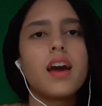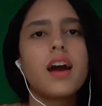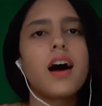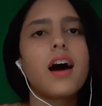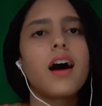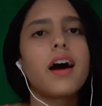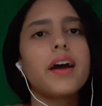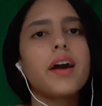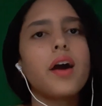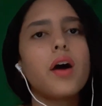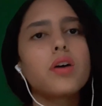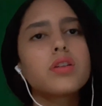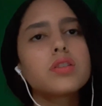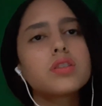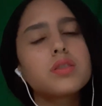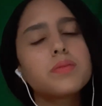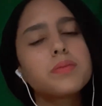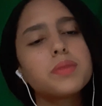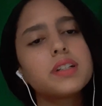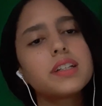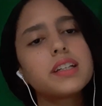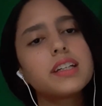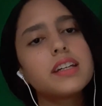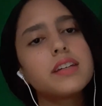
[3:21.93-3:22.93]
I also
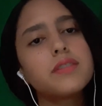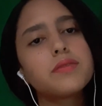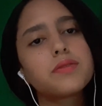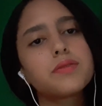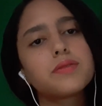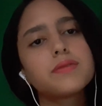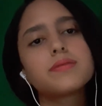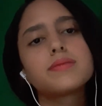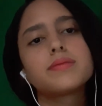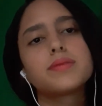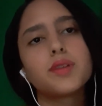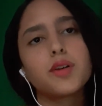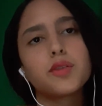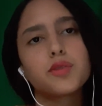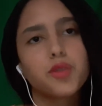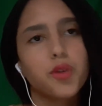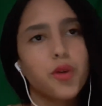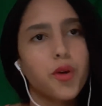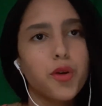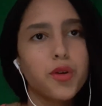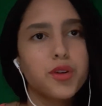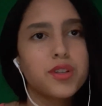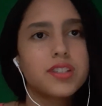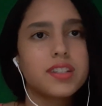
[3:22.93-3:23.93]
believe, of
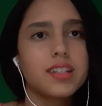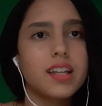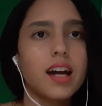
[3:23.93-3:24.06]
course,